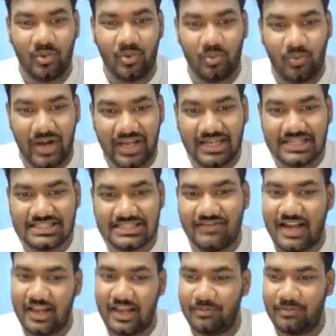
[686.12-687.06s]
Why does the
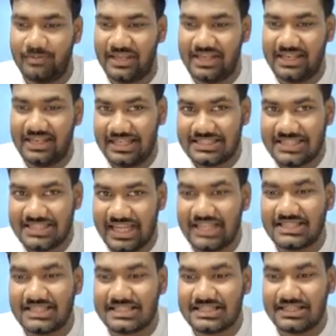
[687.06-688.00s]
value of PED
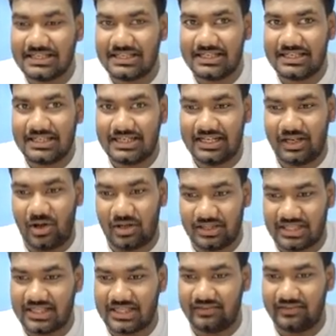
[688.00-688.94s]
change along
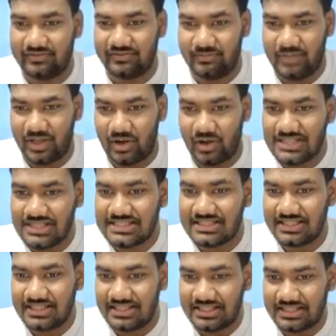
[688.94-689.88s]
the curve? Because
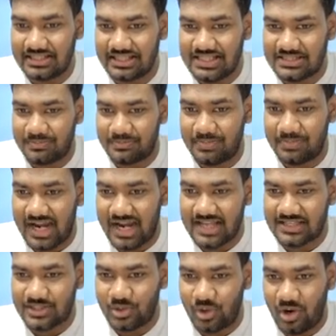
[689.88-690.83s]
this
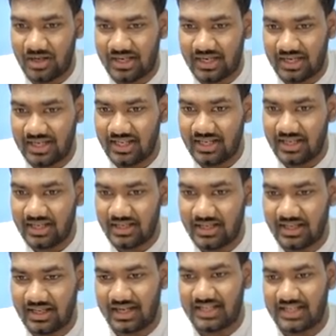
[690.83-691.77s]
price to quantity
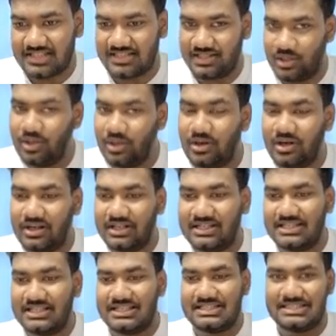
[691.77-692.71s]
ratio
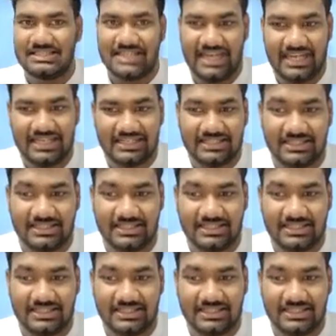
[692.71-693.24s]
changes.